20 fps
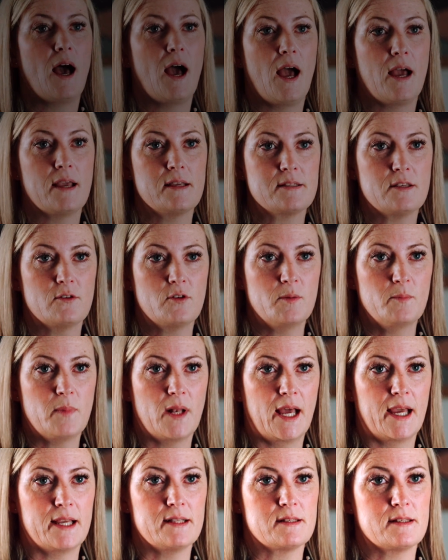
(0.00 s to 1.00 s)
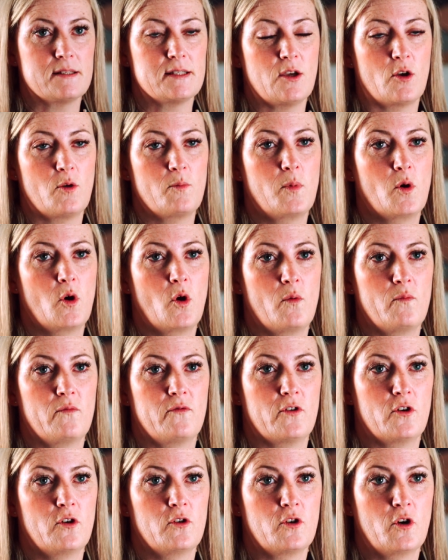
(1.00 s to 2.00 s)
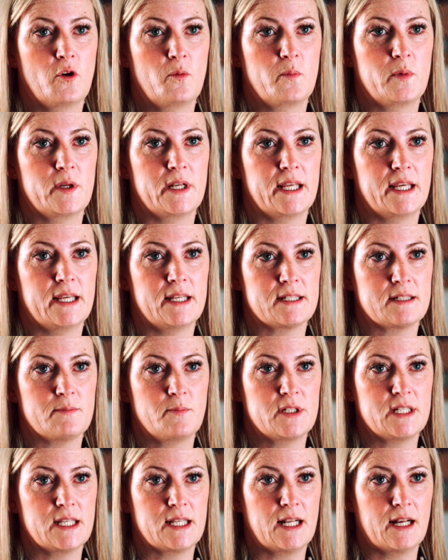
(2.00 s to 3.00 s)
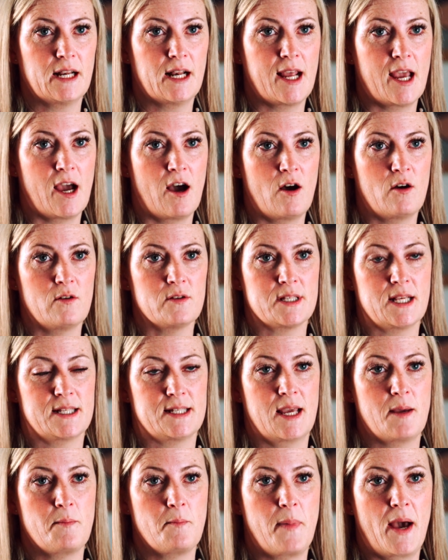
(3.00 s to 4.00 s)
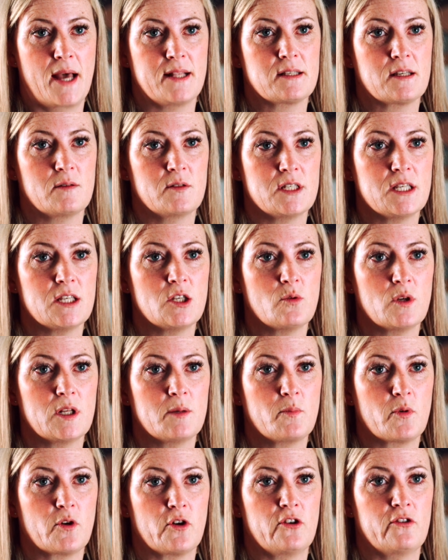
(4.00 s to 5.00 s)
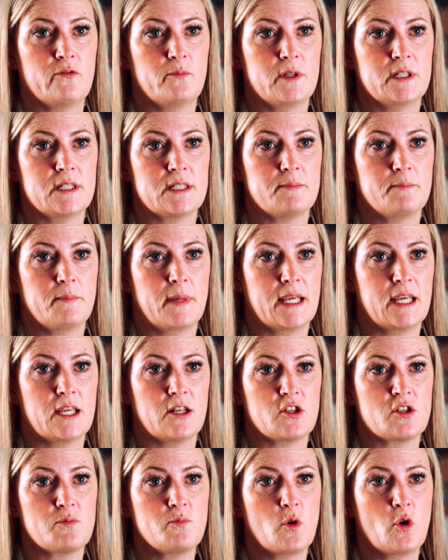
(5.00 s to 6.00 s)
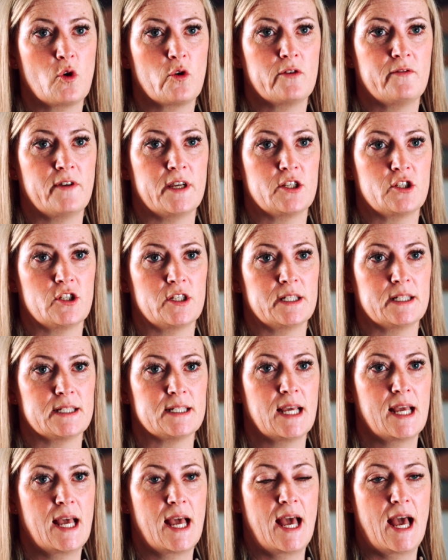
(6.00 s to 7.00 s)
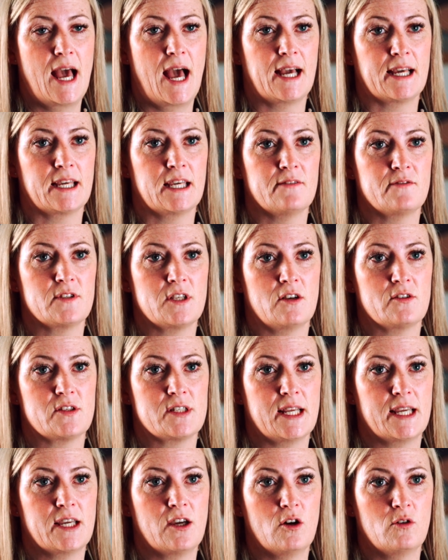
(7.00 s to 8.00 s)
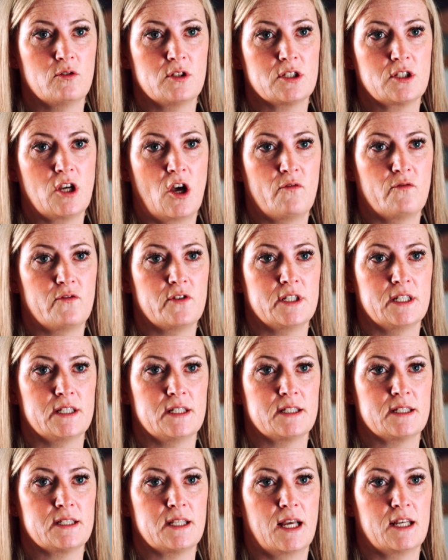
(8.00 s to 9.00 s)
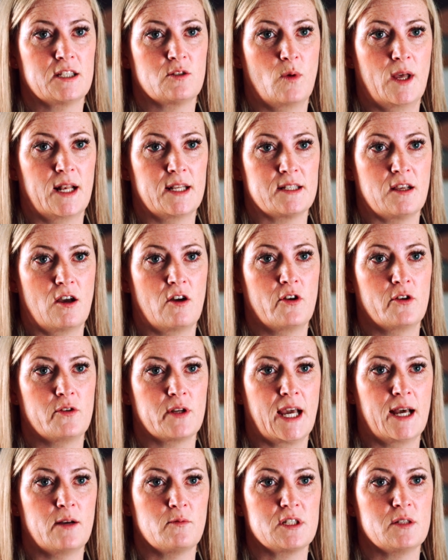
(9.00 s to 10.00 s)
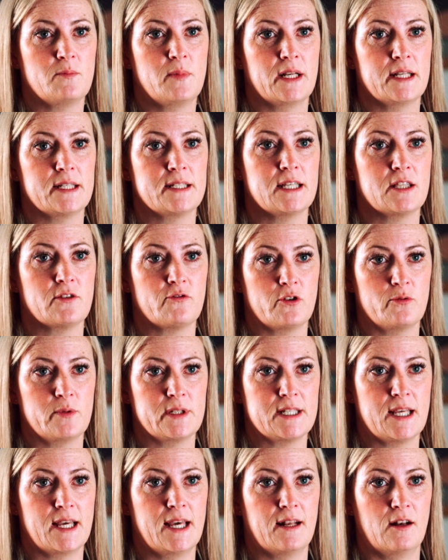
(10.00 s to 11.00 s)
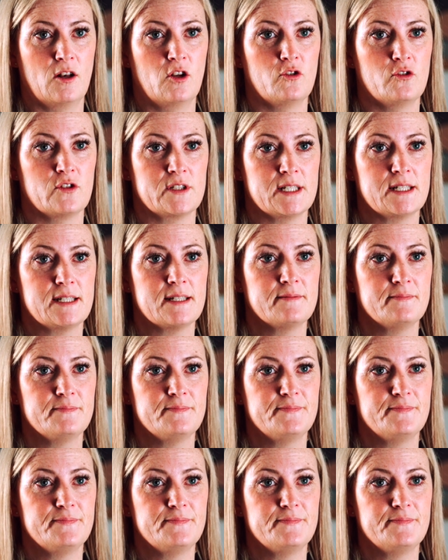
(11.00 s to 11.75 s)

ISO compliance is so important for all companies, particularly ours, as it embeds continual improvement, making us more efficient and gives our stakeholders confidence as well as our own accountability through internal audit.